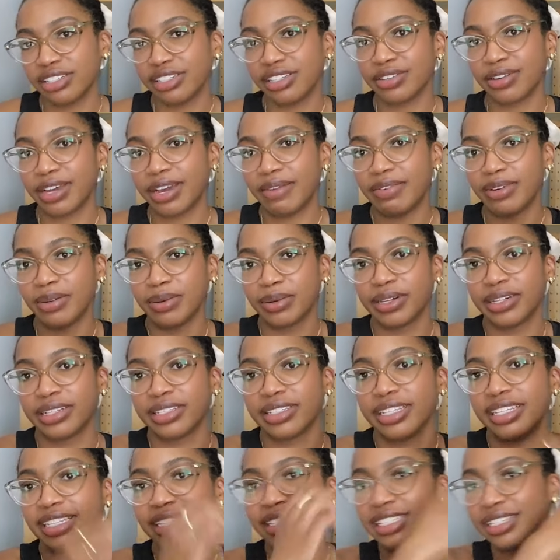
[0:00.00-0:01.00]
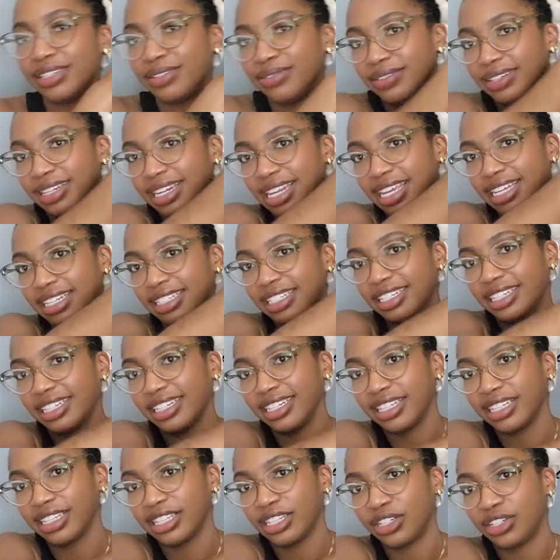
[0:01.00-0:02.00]
So how it works is you knit
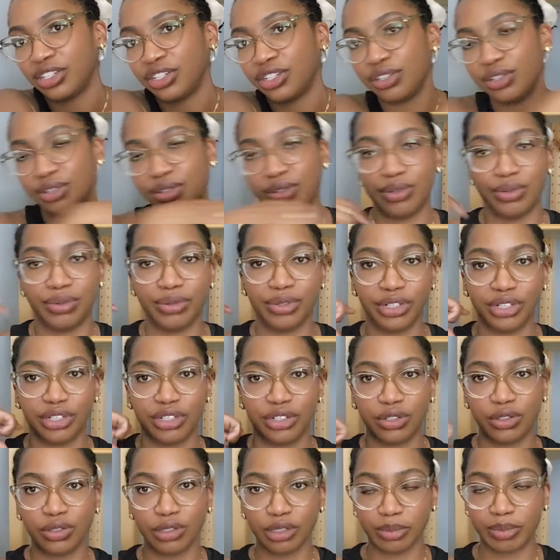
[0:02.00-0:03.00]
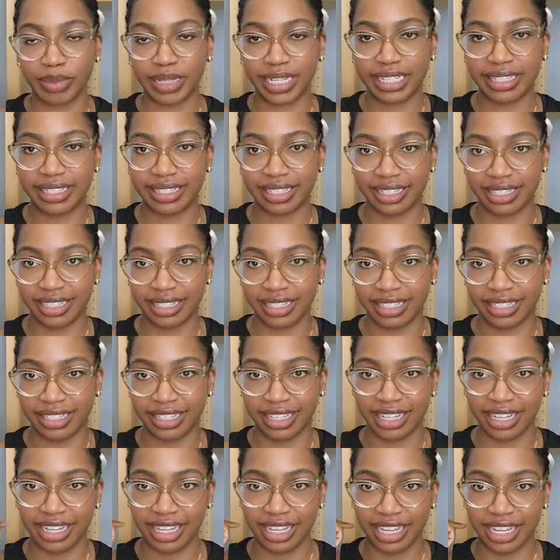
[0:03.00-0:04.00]
the 2 shoulder pieces,
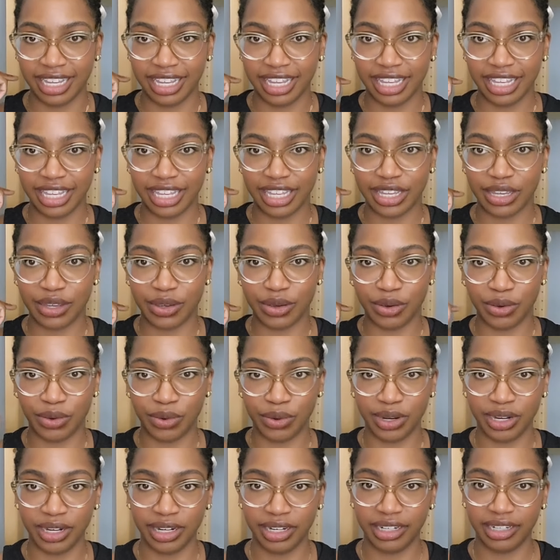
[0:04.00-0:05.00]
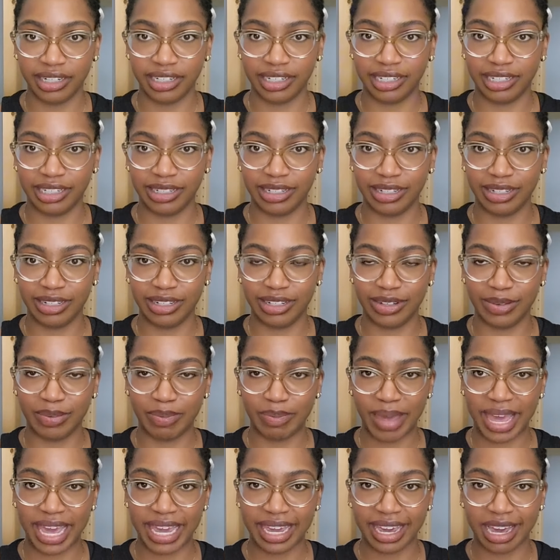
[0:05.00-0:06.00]
you
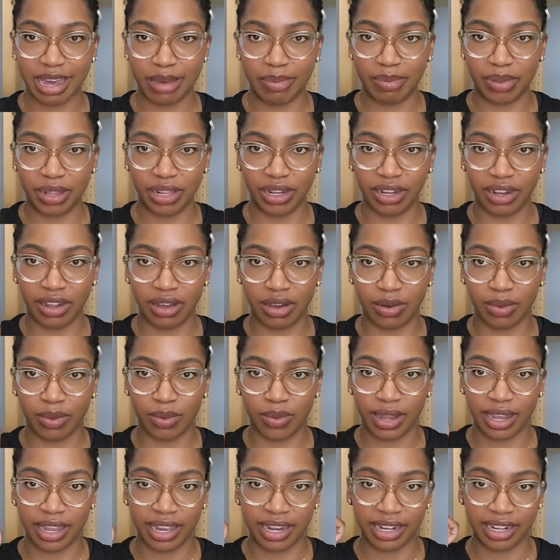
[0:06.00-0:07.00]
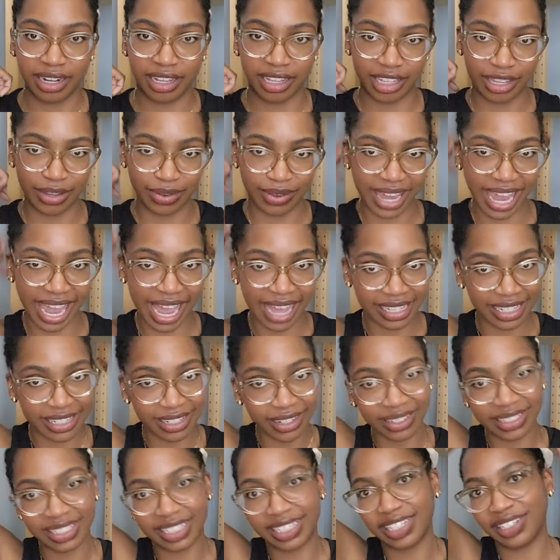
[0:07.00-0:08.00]
pick up along one, you cast
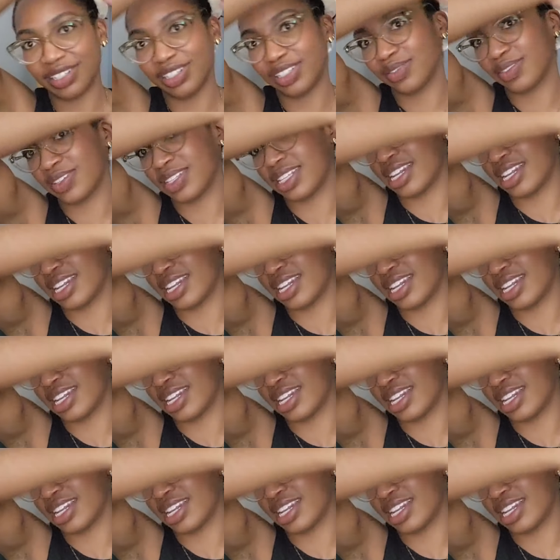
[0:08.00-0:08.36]
on stitches for the